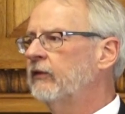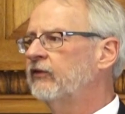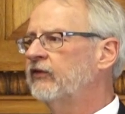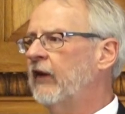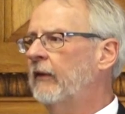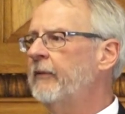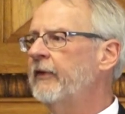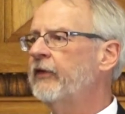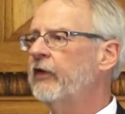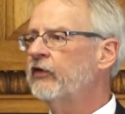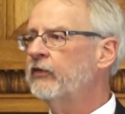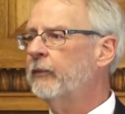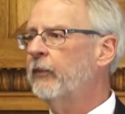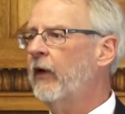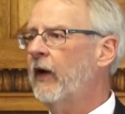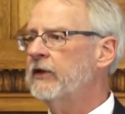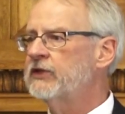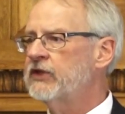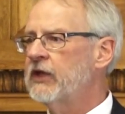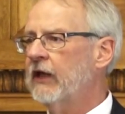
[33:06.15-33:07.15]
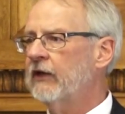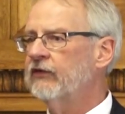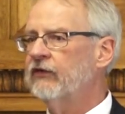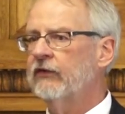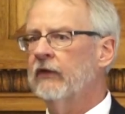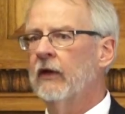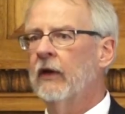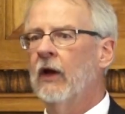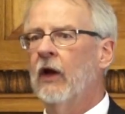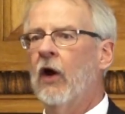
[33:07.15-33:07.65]
some of those
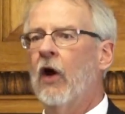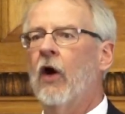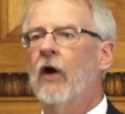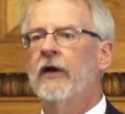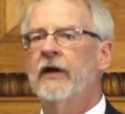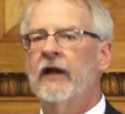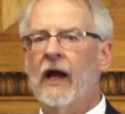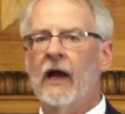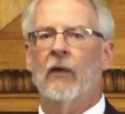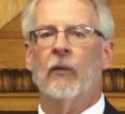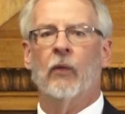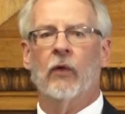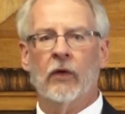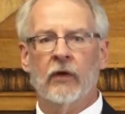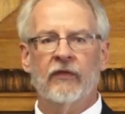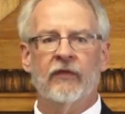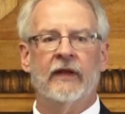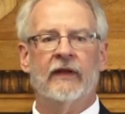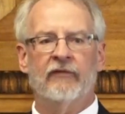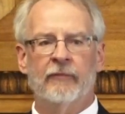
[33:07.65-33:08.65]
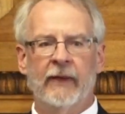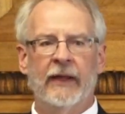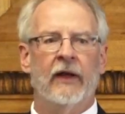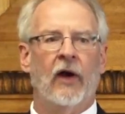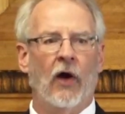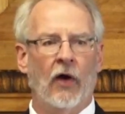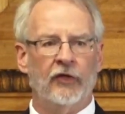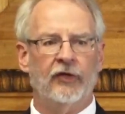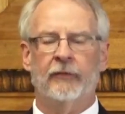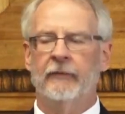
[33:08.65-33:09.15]
projects are not worthy of being
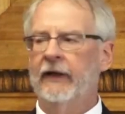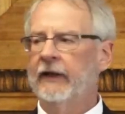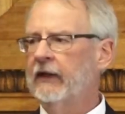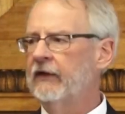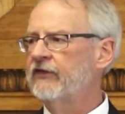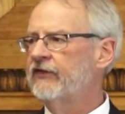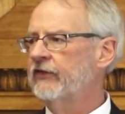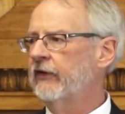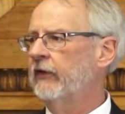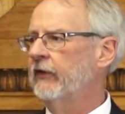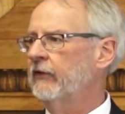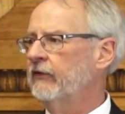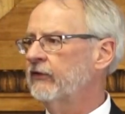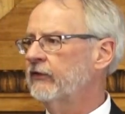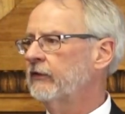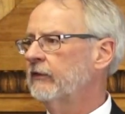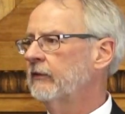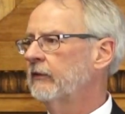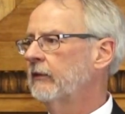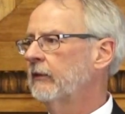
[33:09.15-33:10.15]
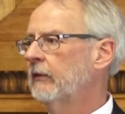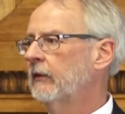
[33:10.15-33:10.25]
ultimate concerns.